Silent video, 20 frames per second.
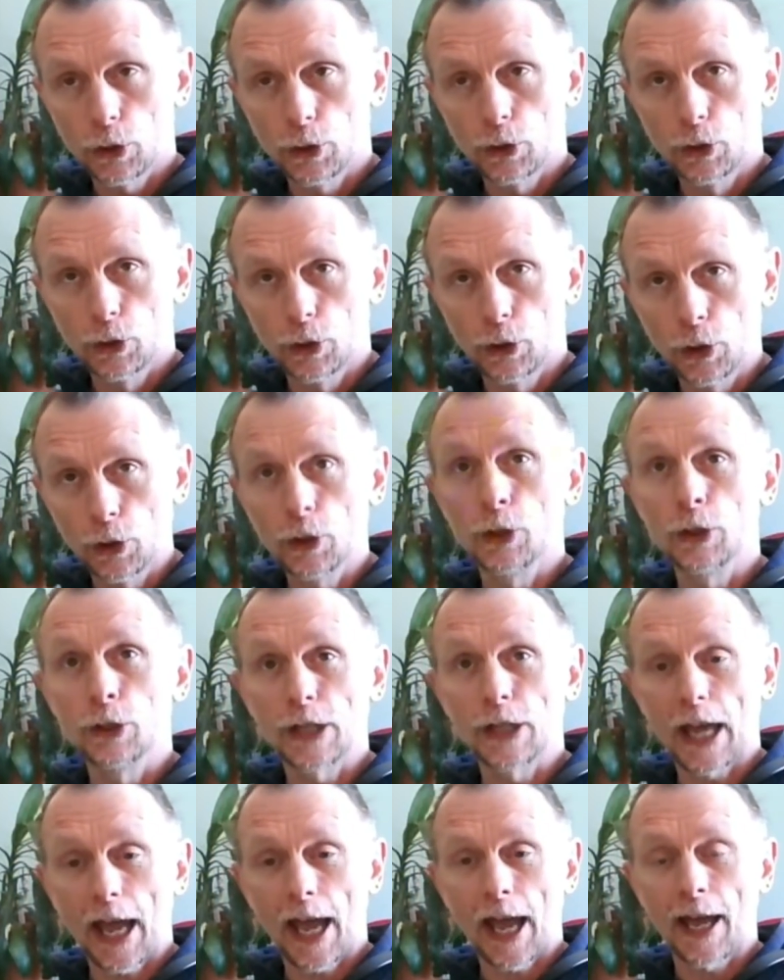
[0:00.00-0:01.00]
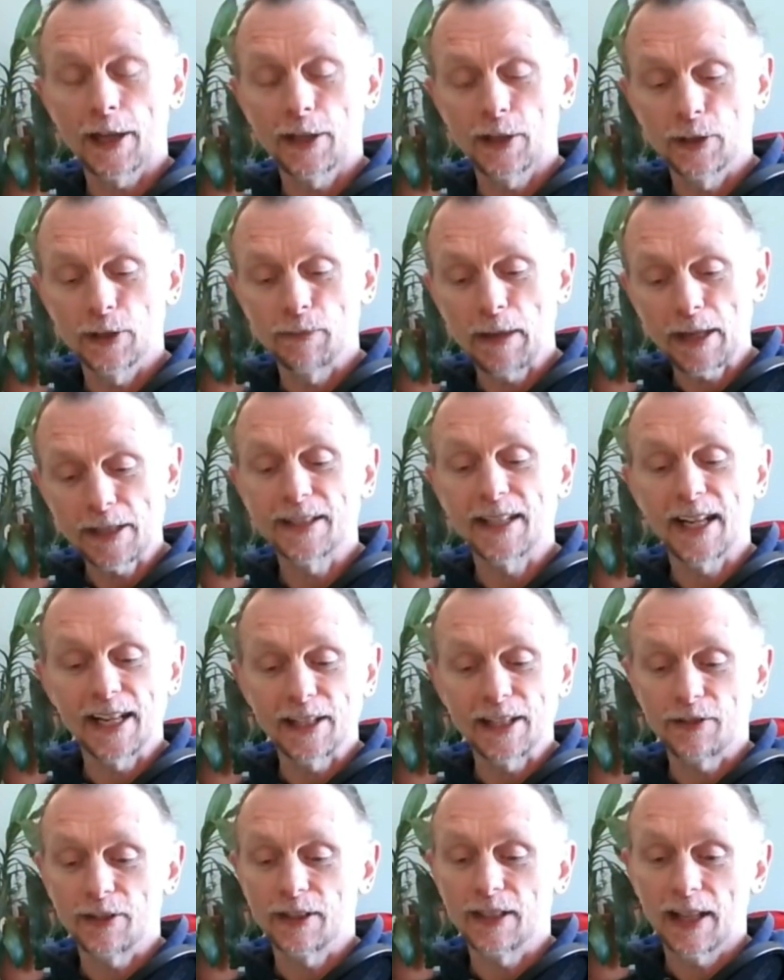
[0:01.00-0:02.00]
good at your
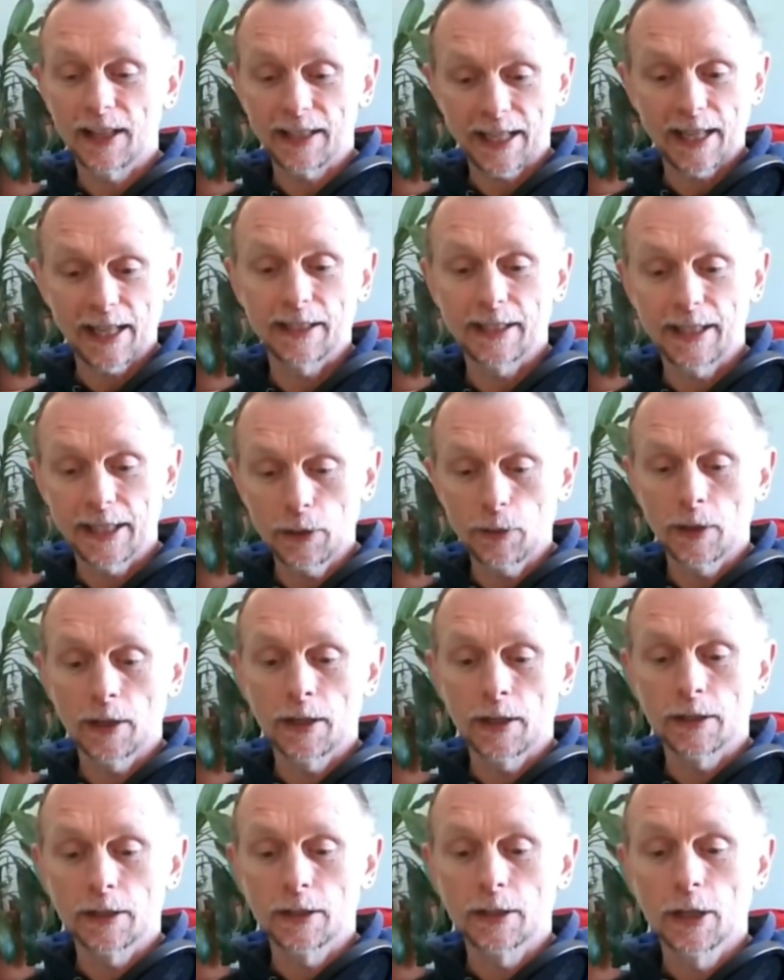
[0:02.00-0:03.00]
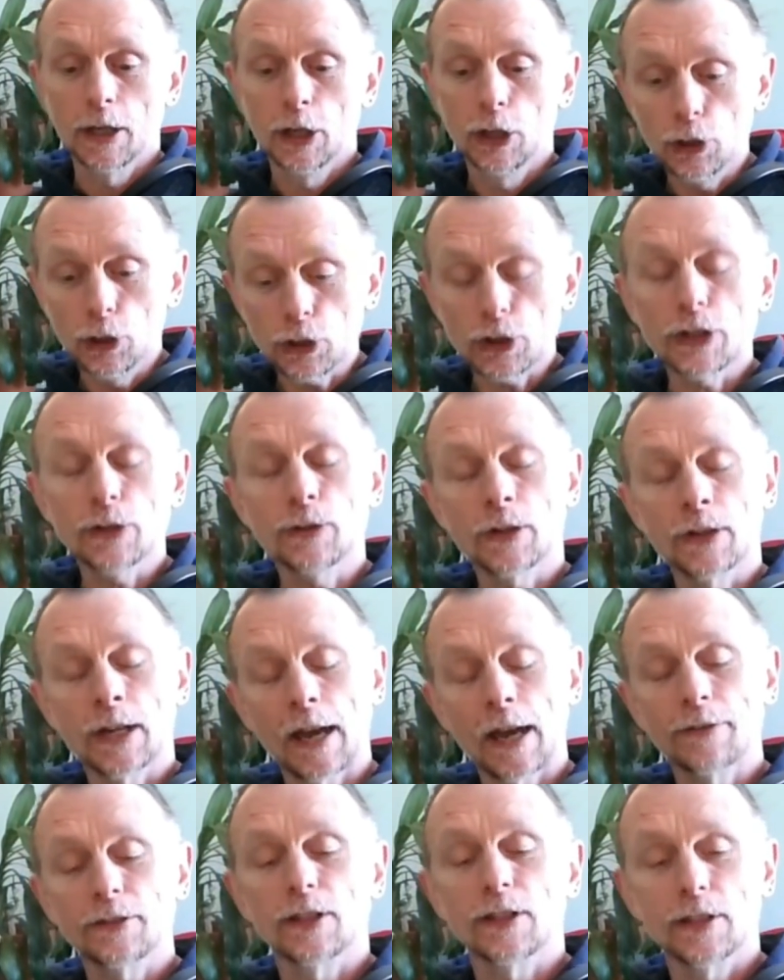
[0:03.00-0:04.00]
metadata and like getting the keywords, you're still going to
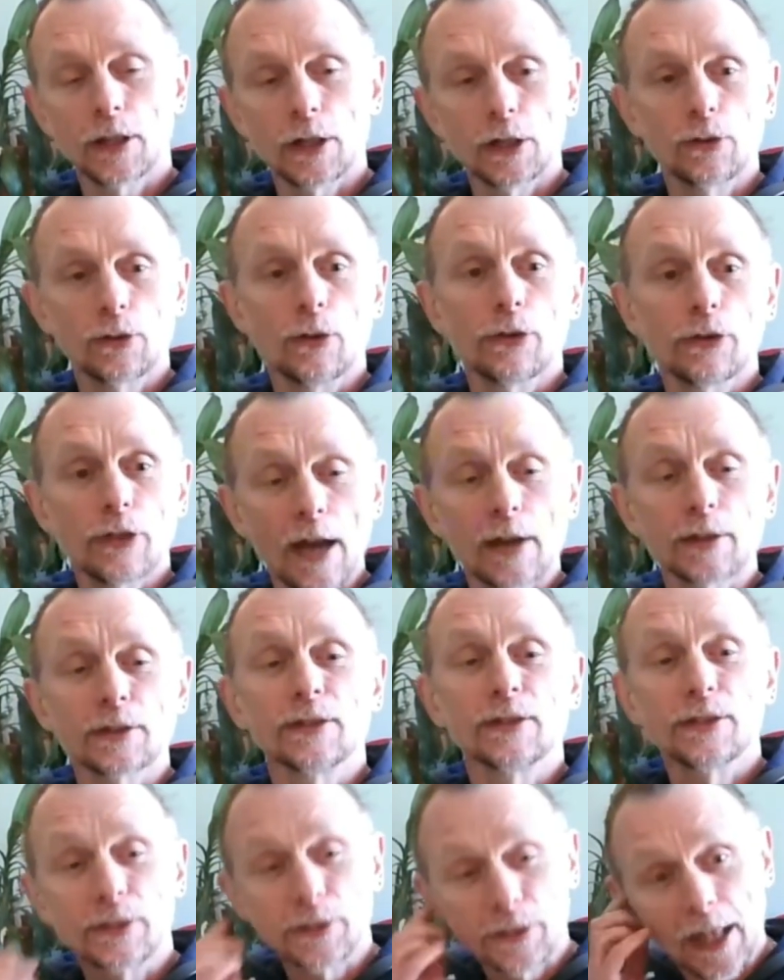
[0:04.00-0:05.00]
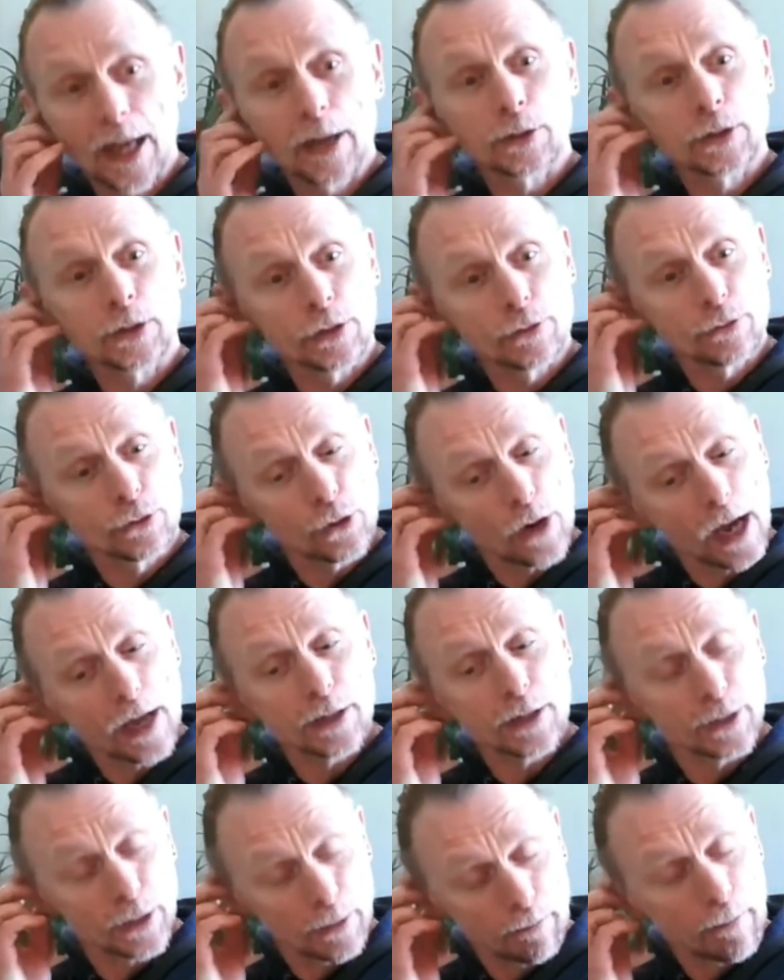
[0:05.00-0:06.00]
have to search through thousands and thousands of
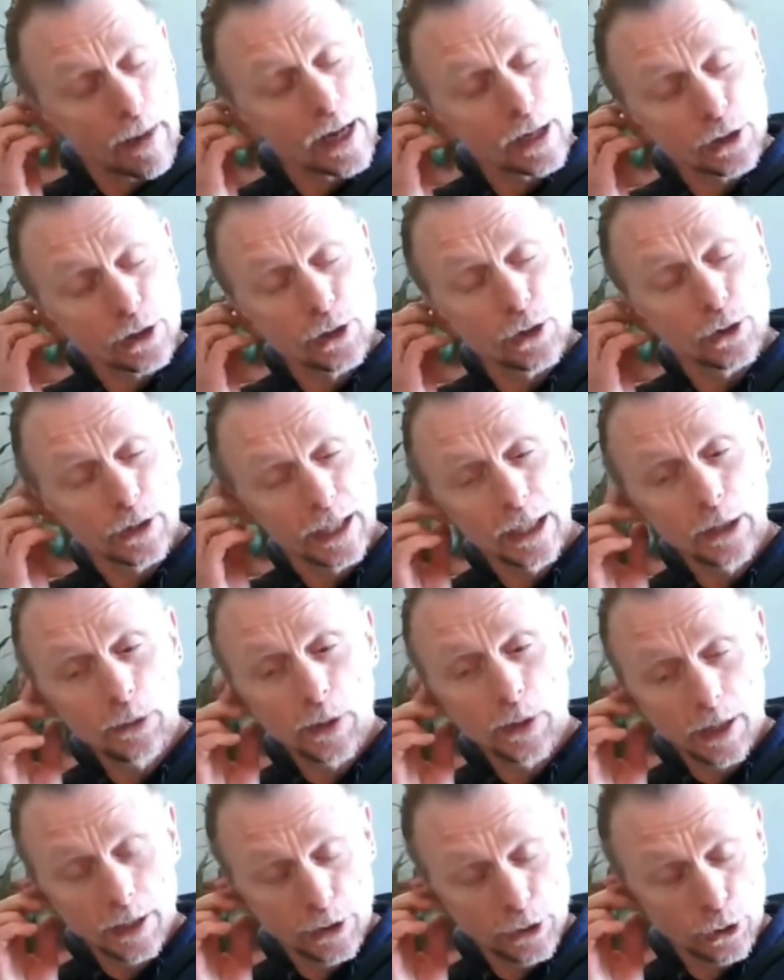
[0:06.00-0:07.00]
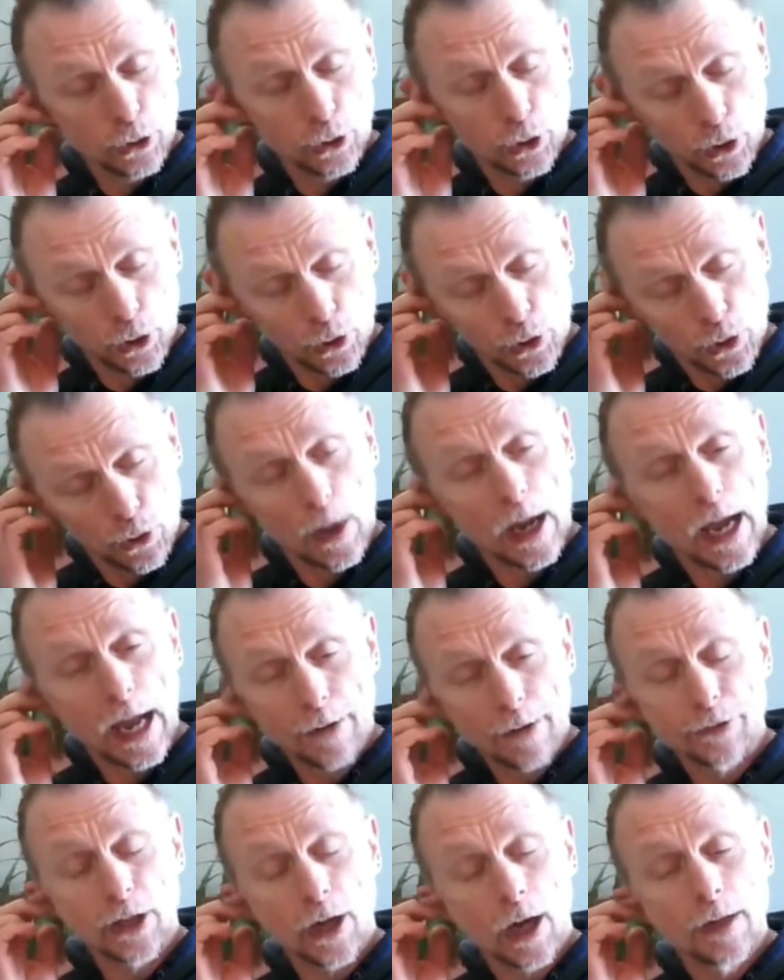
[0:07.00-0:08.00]
tracks that match your keywords. Do you
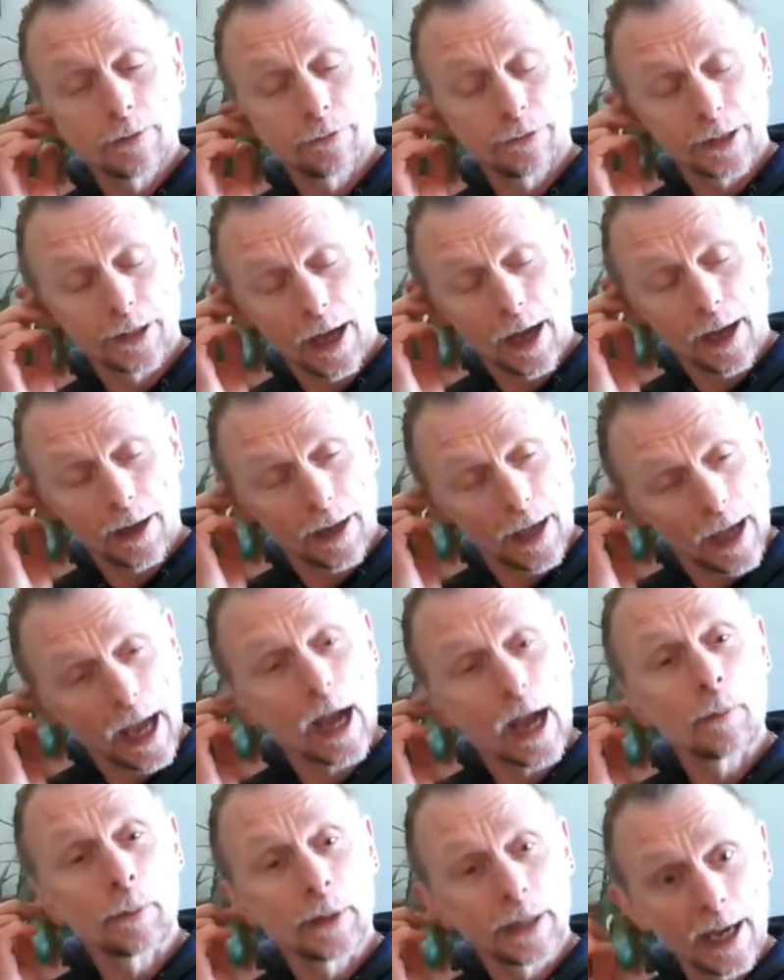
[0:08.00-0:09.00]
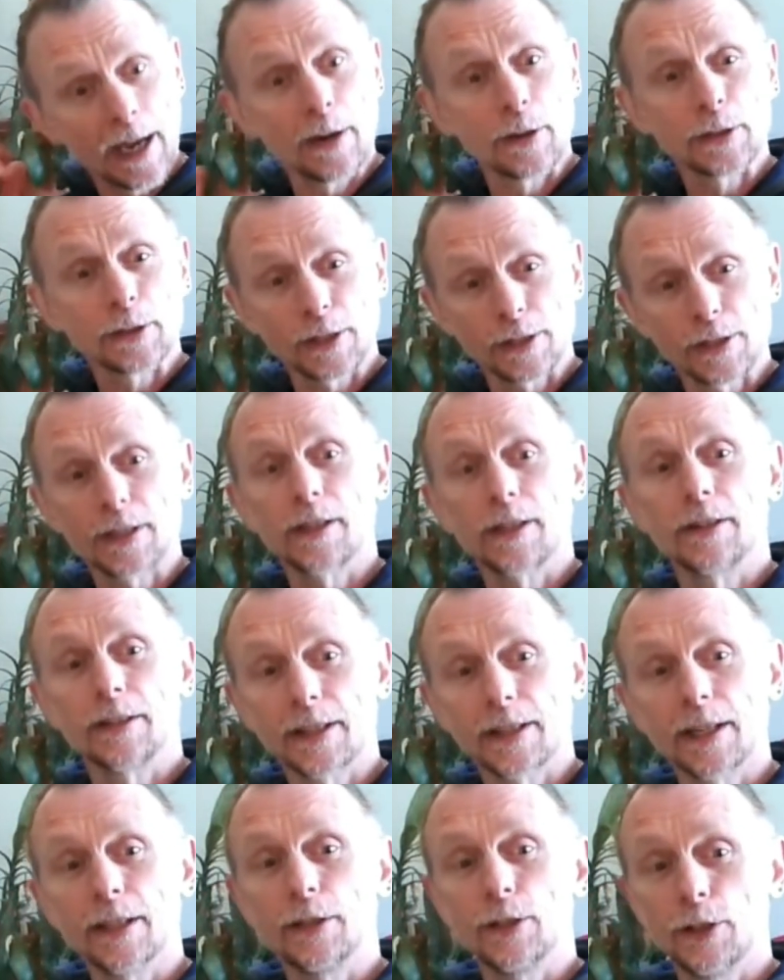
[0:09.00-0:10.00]
have time for that? How many hours is it going to
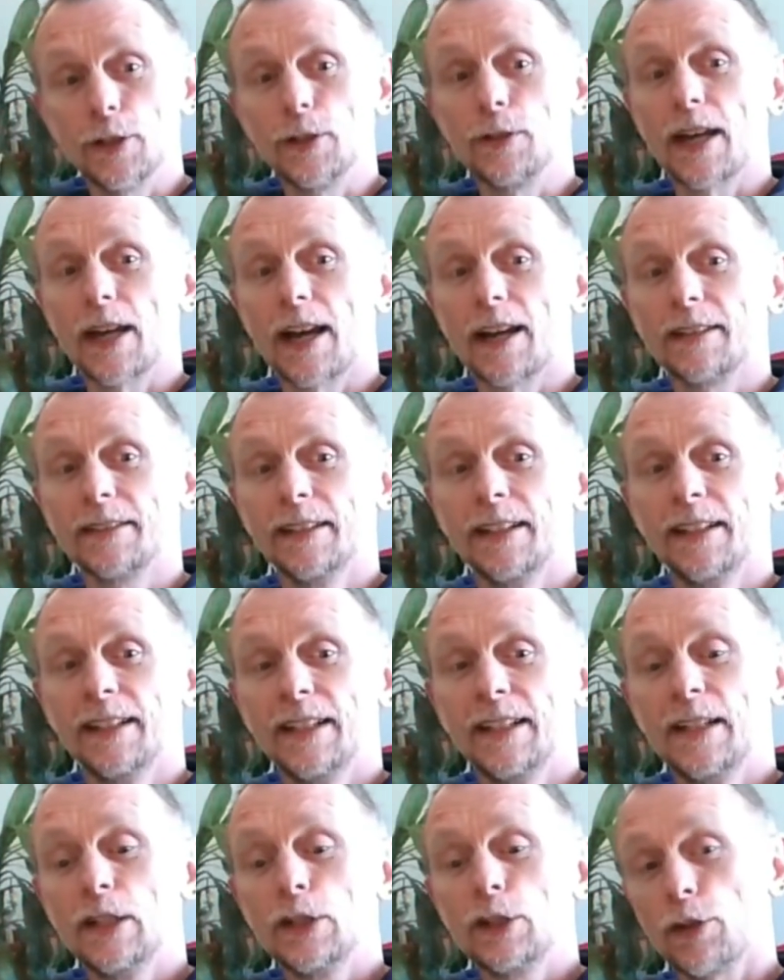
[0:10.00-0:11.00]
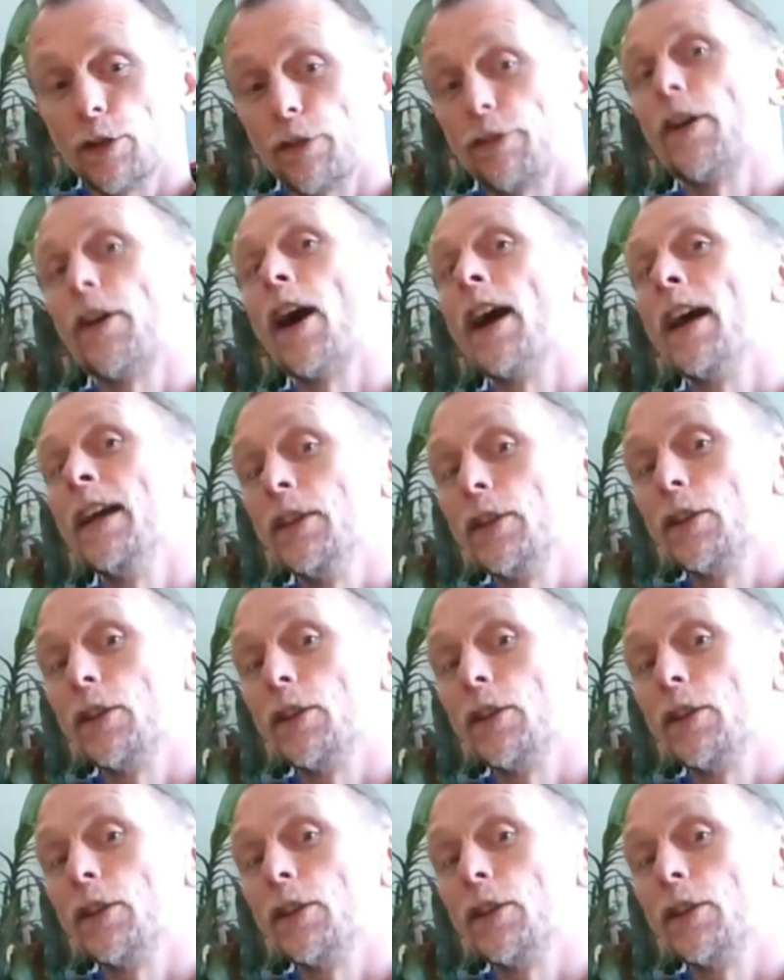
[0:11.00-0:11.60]
take to do that? To find the